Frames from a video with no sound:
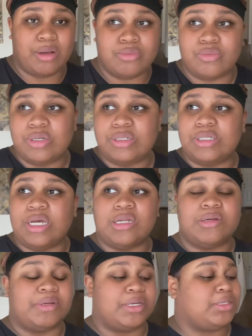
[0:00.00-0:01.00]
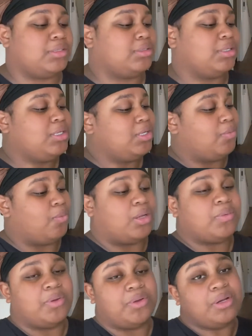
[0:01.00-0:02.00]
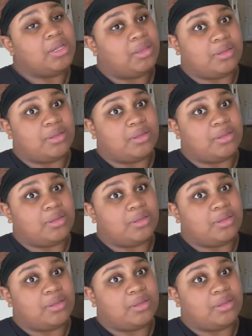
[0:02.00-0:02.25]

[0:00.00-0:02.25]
wood coloring, one way or another.